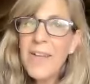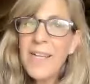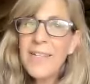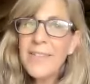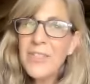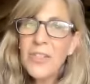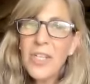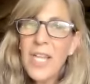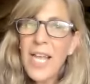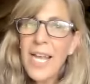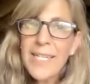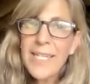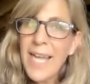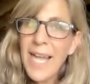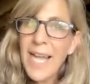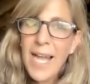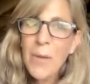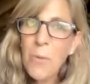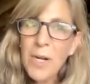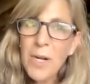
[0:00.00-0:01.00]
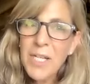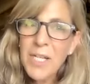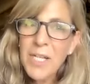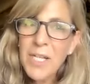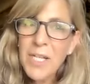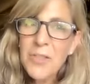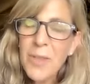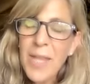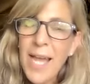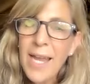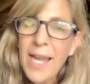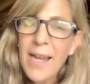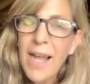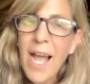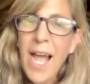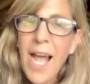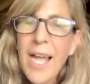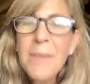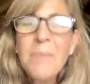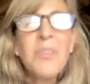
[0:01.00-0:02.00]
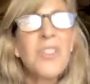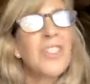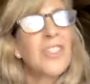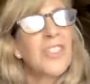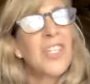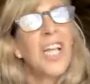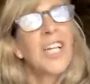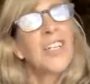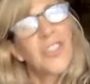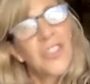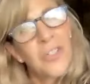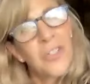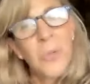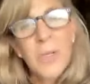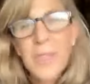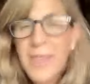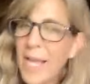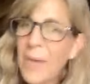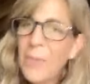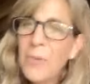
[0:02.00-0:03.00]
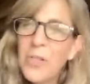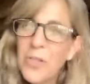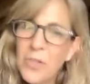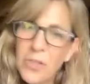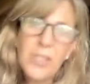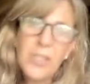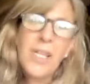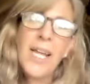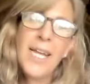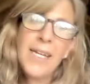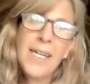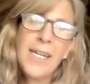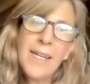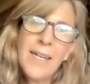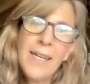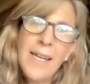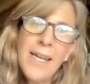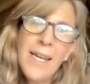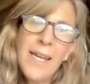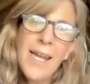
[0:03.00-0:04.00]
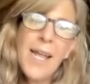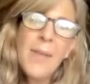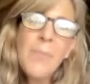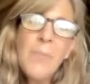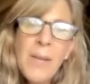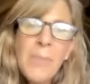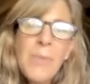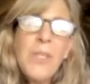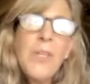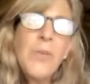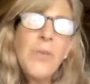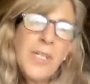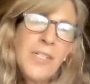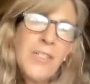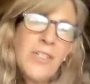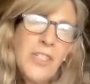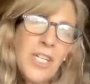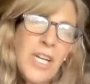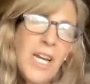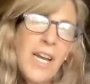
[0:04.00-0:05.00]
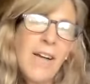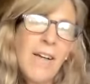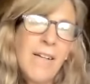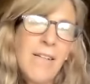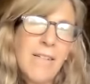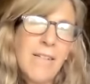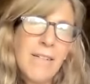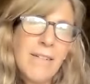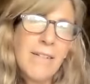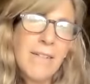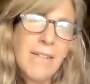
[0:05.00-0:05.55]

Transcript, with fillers: of us are like, yeah, I want to do that. I'm just not sure what that would look like. And maybe you can share.